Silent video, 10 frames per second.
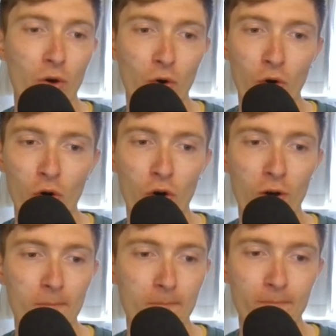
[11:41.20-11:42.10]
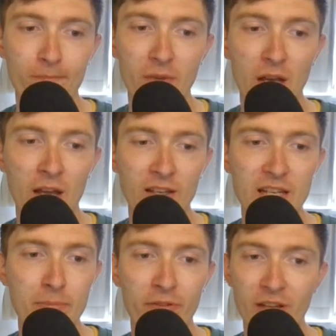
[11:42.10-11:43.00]
or a
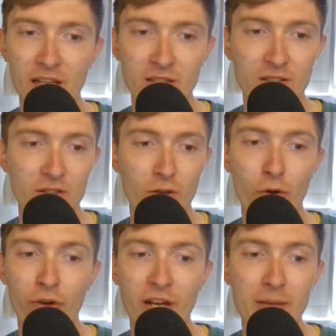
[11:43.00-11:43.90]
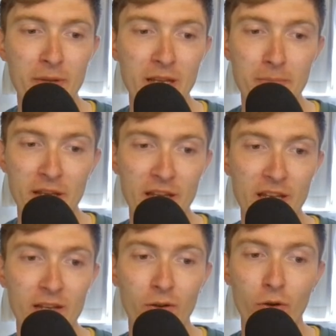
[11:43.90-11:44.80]
Leibowitz or an
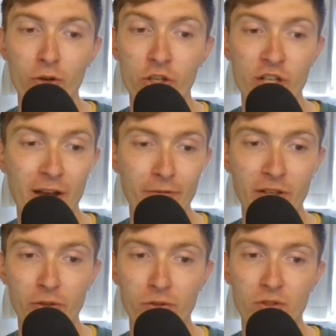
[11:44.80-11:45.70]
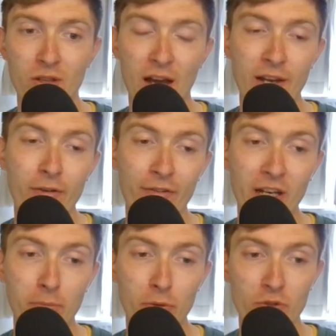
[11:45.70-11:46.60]
APP or a Sheffield. I know that
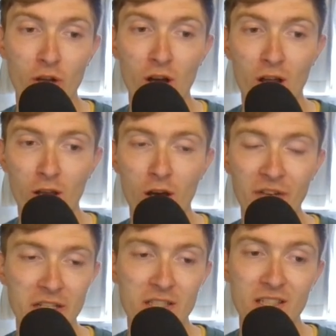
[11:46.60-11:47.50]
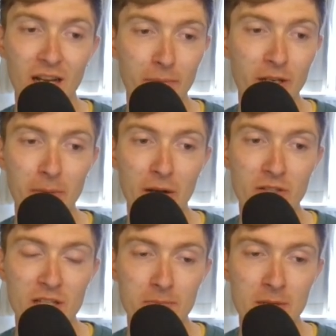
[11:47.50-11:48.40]
Van der Poel's got a lot of excitement
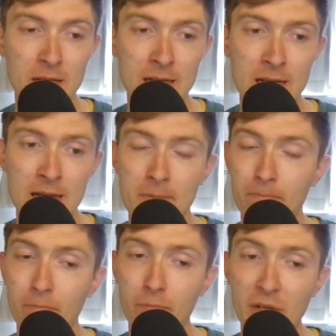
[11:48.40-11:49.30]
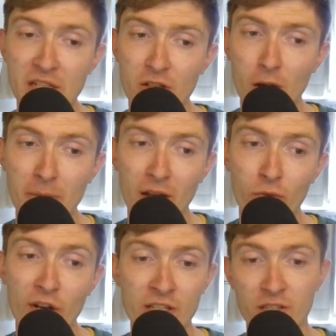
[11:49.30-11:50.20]
about him, but he's got a bit
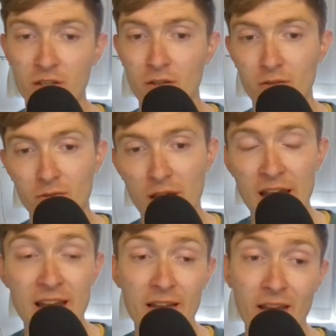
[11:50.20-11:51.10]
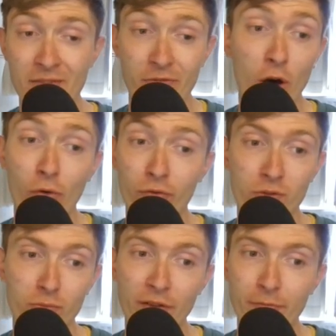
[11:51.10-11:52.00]
of risk
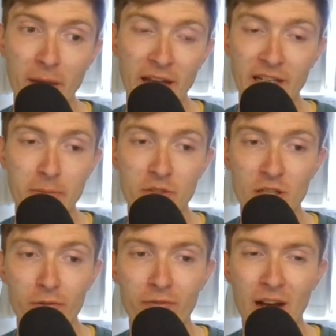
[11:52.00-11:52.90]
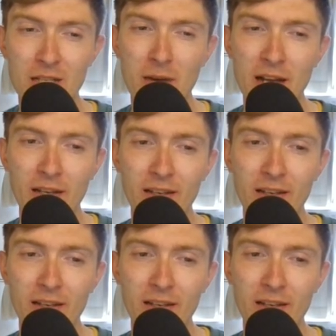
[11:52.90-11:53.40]
involved with picking him. So that's my